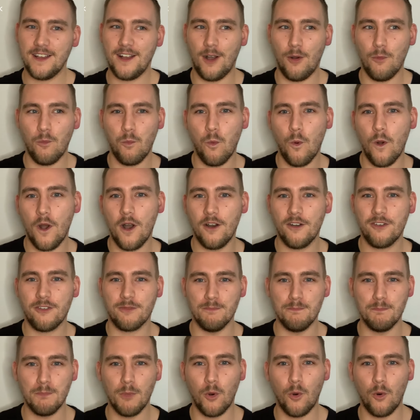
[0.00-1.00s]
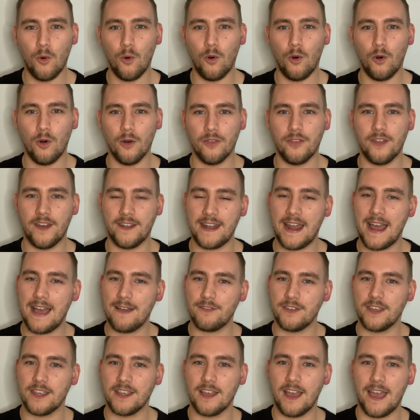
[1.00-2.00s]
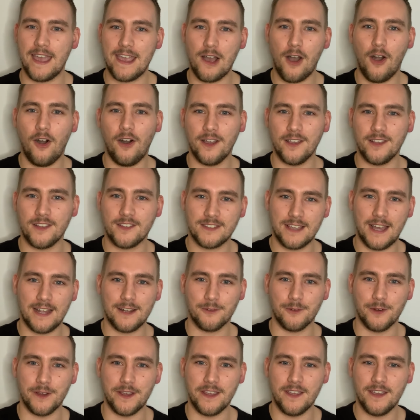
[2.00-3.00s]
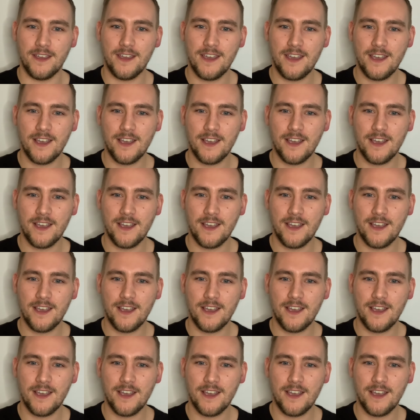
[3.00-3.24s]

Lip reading: are worth more than having a high salary.